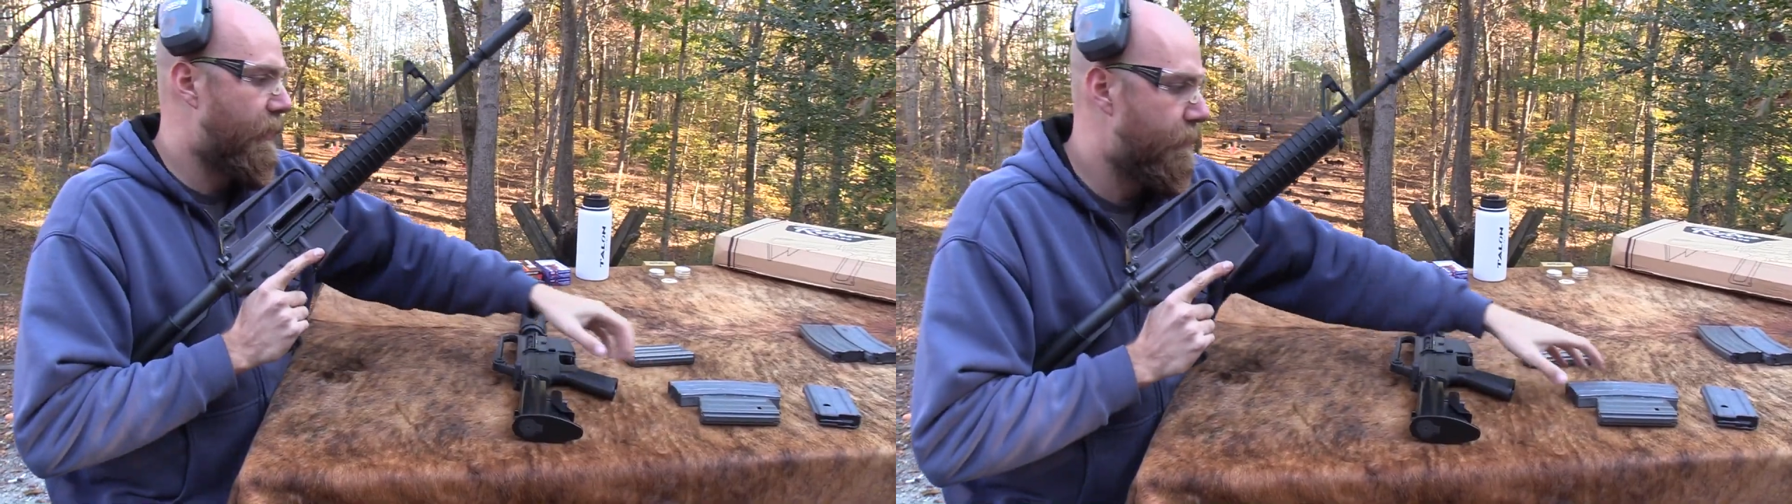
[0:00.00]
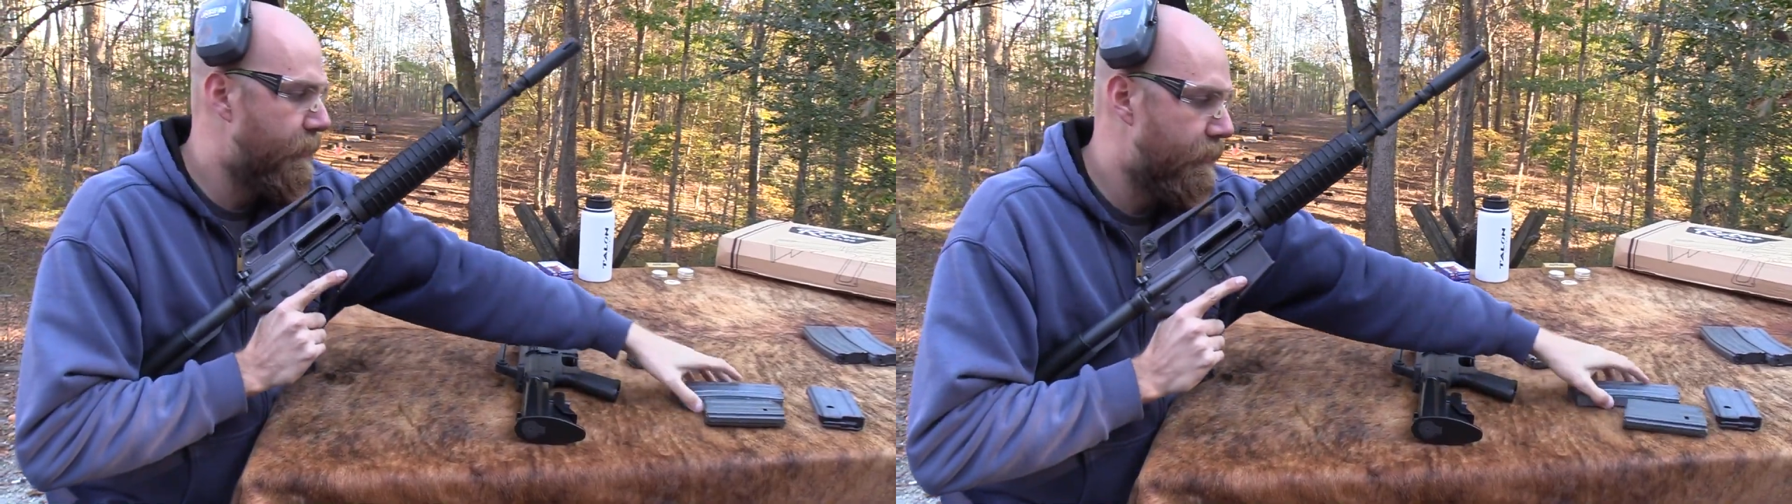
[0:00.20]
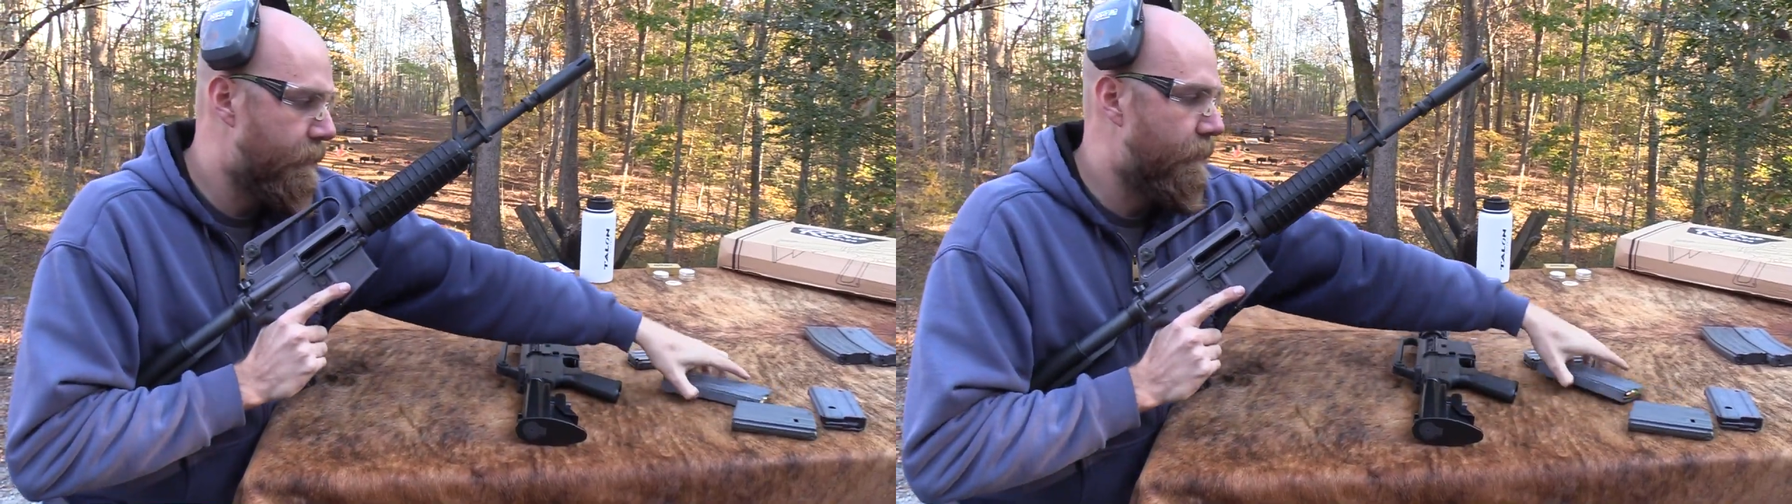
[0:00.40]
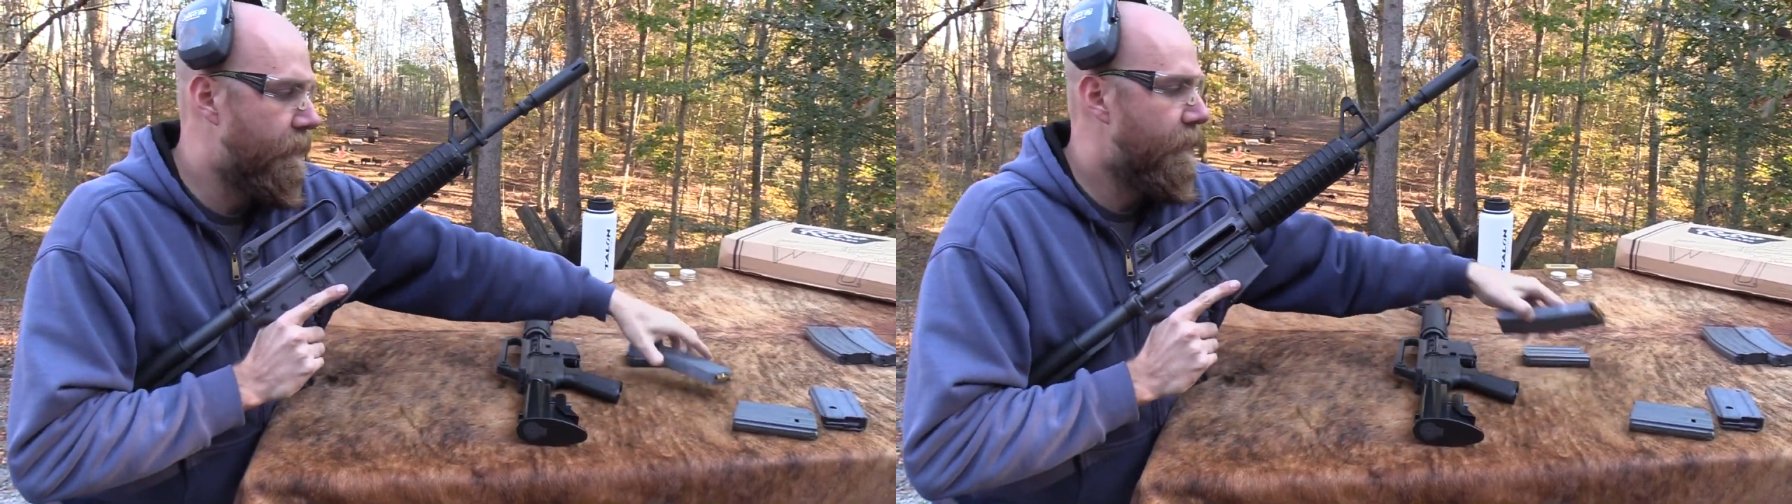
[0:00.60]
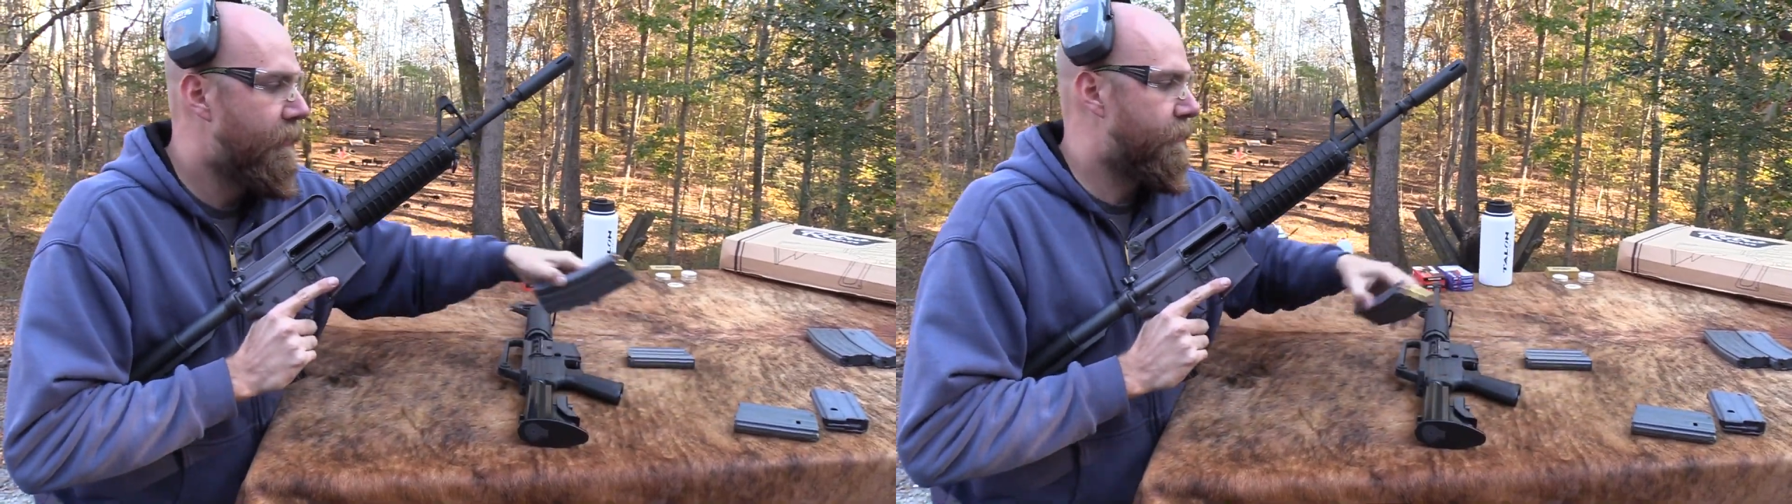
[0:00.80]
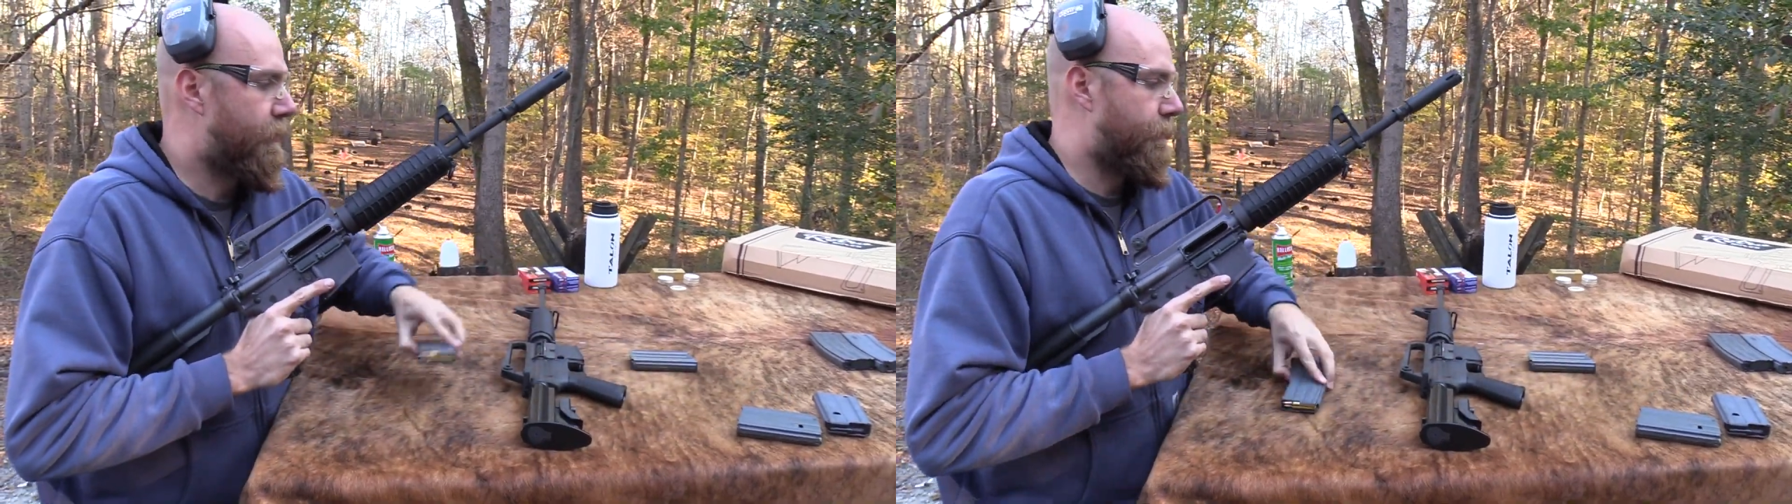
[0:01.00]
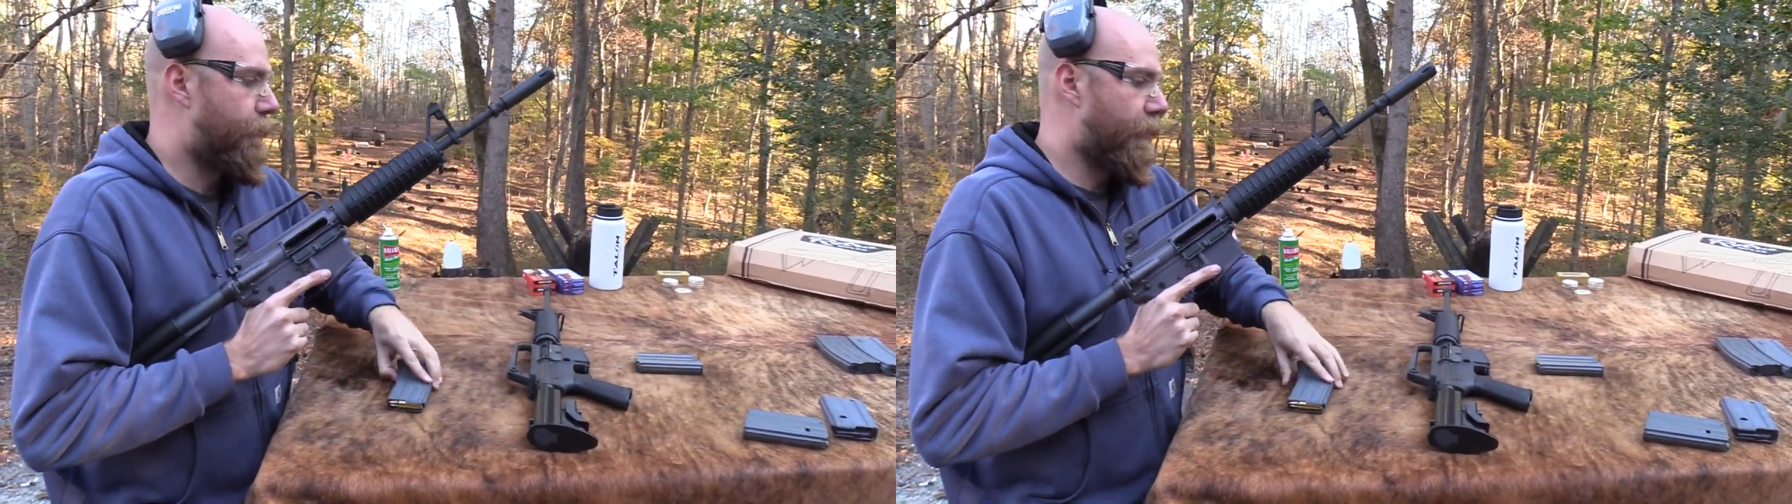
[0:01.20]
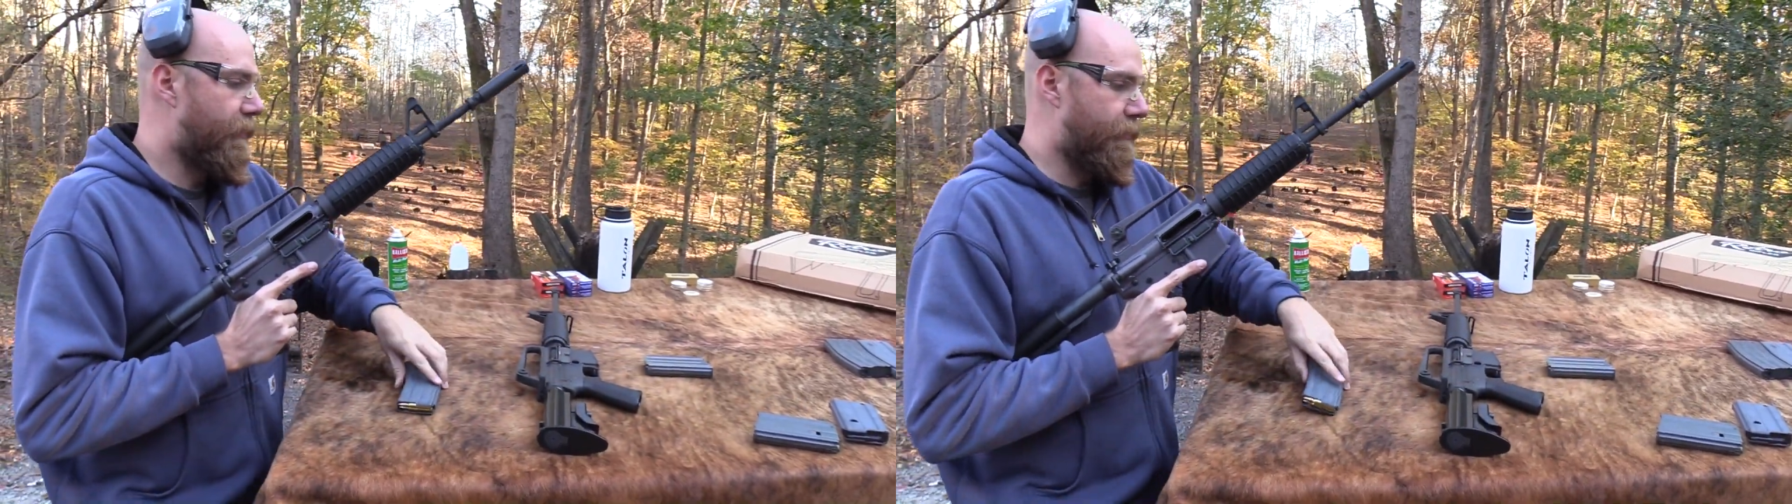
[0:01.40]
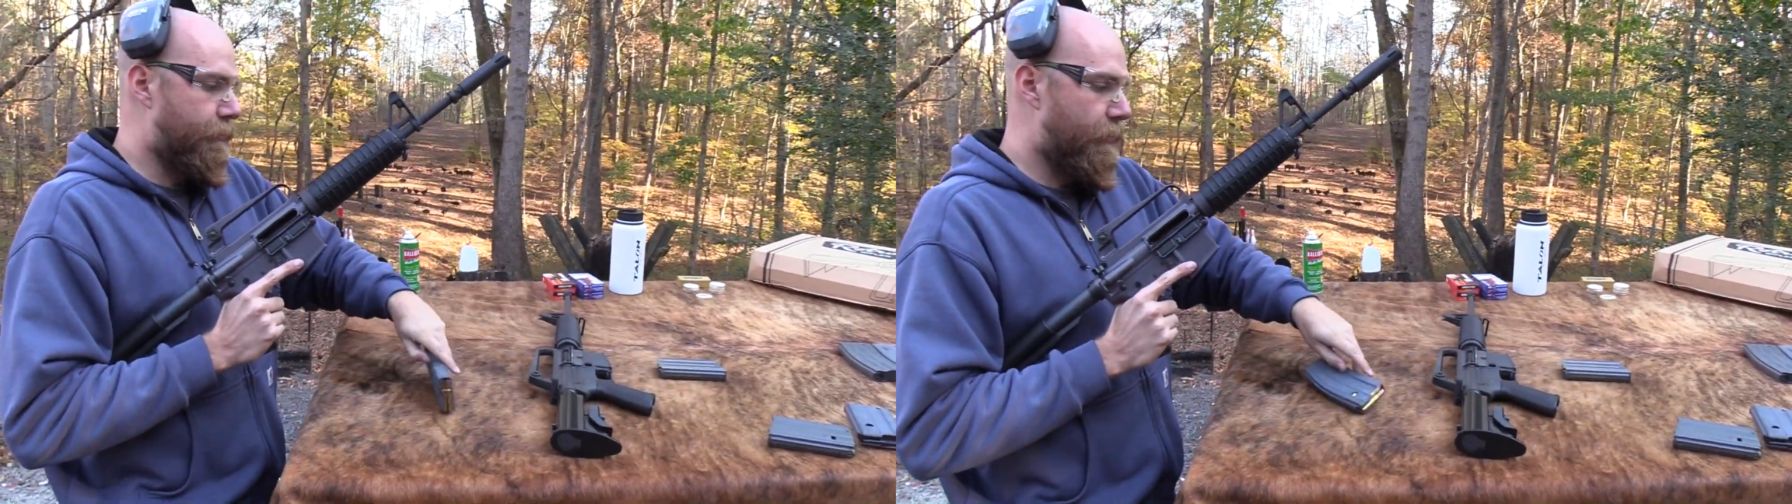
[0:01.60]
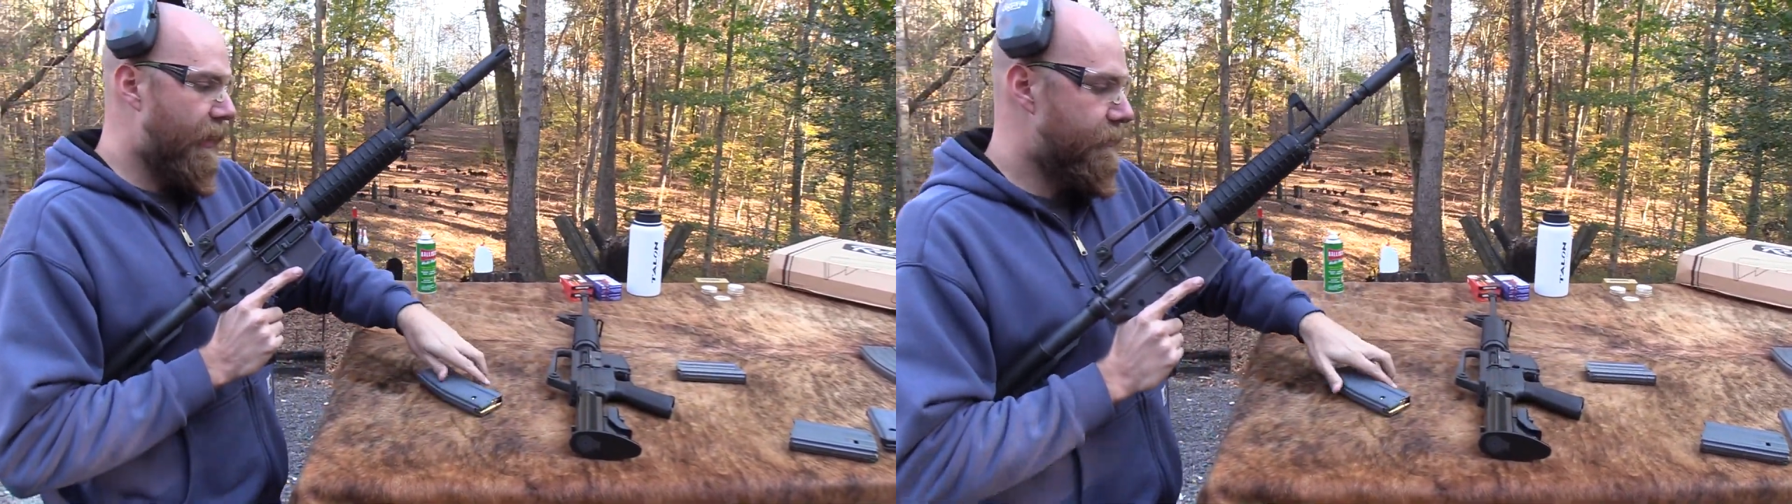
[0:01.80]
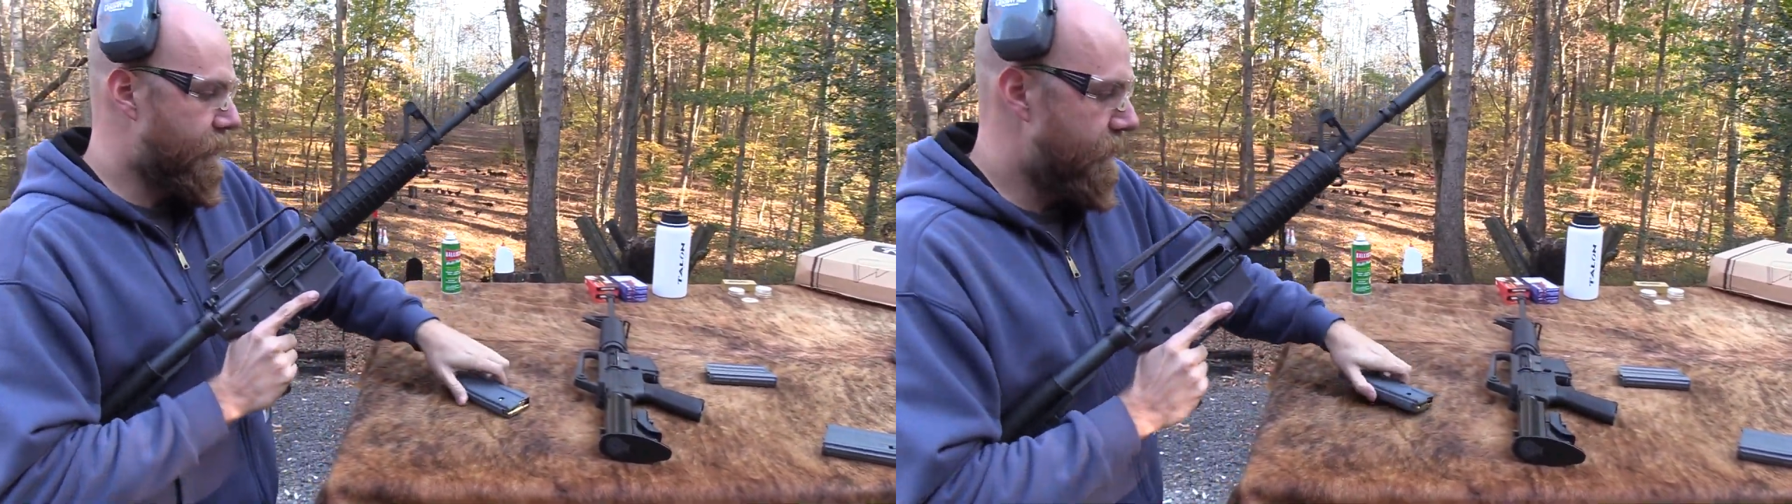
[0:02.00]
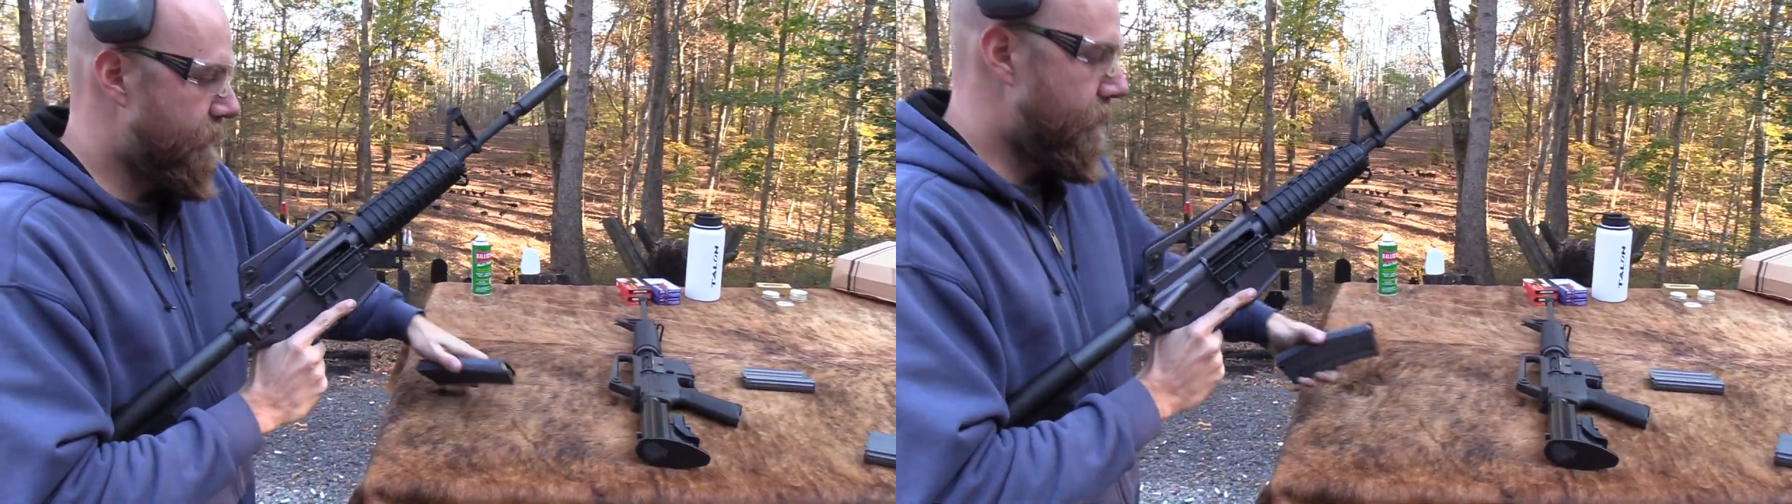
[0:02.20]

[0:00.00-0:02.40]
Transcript: I don't mean to, to completely trash it